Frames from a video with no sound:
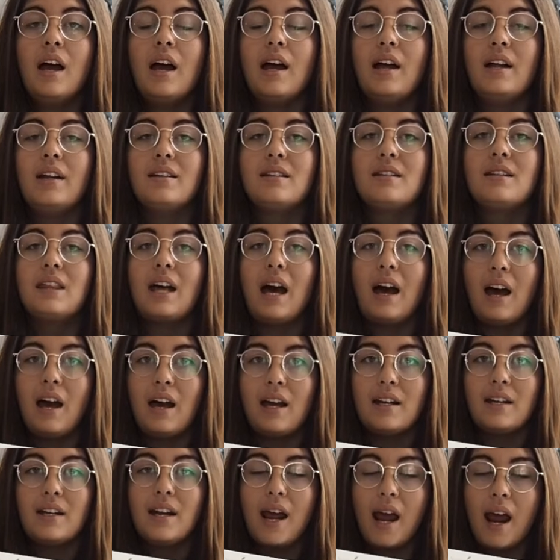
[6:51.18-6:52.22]
And
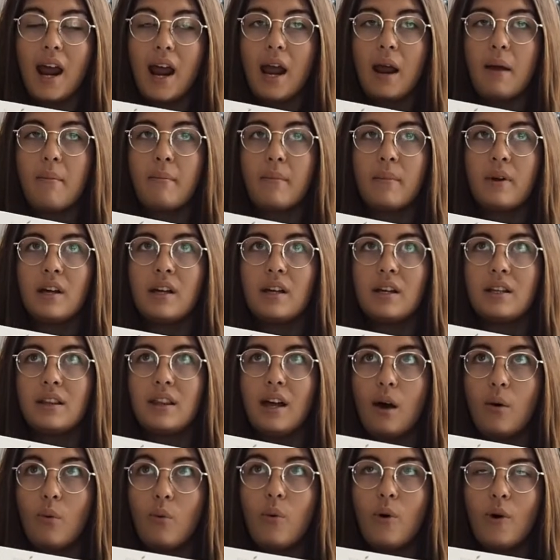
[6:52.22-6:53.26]
that name,
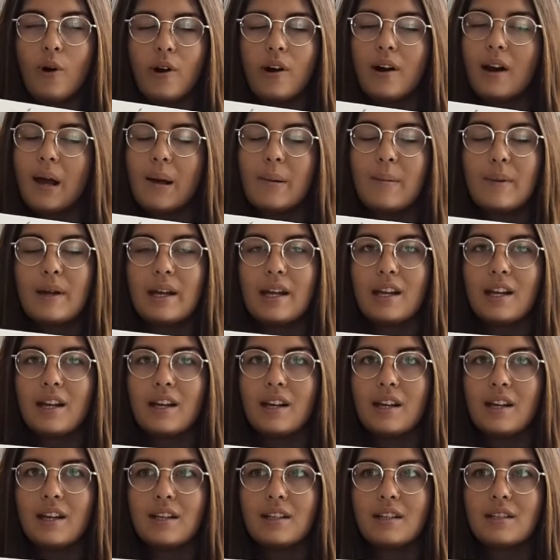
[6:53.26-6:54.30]
that word I
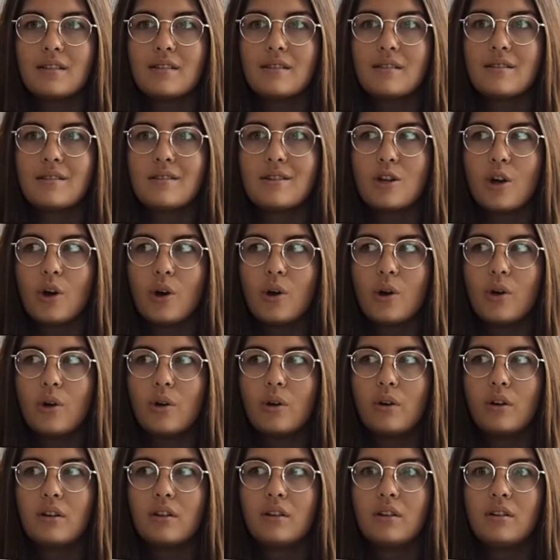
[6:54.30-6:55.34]
mean, is
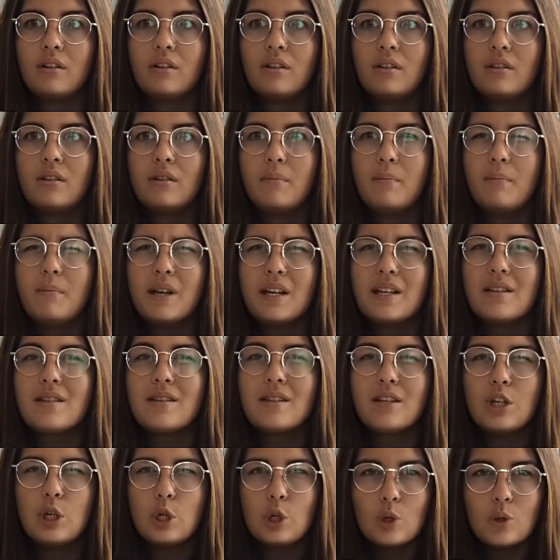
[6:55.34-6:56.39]
so
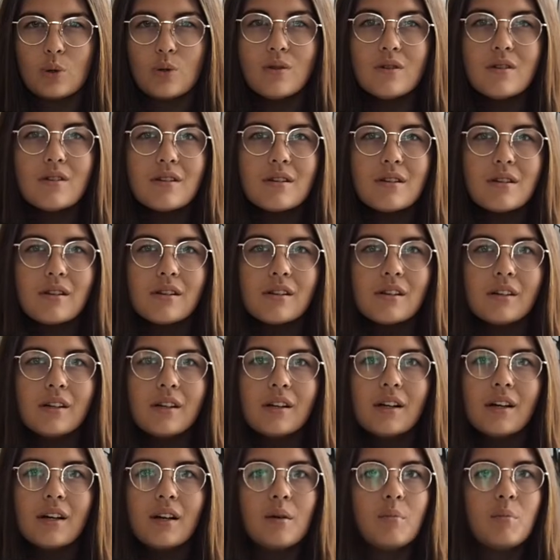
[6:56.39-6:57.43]
misused,
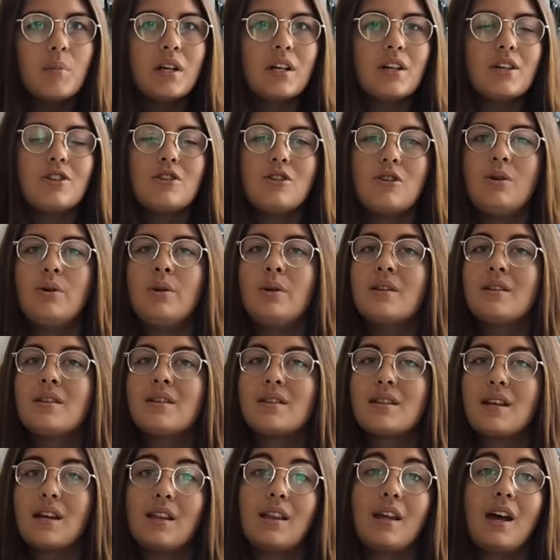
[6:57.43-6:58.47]
because you can
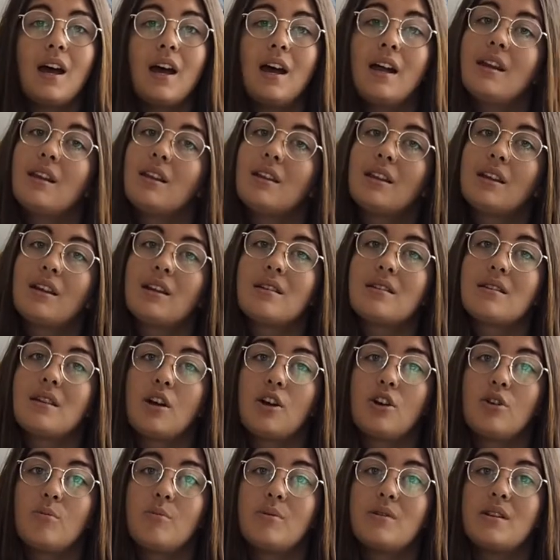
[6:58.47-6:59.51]
say that anything is
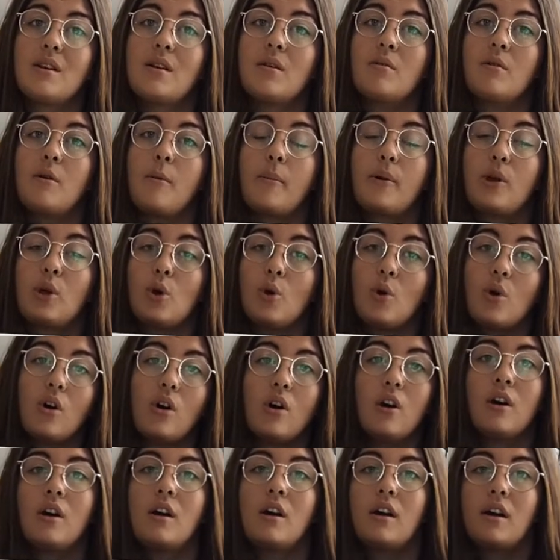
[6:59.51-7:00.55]
100%
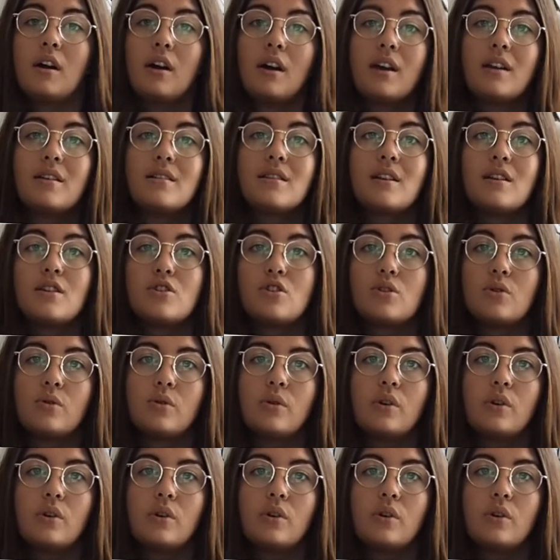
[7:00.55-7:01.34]
pure essential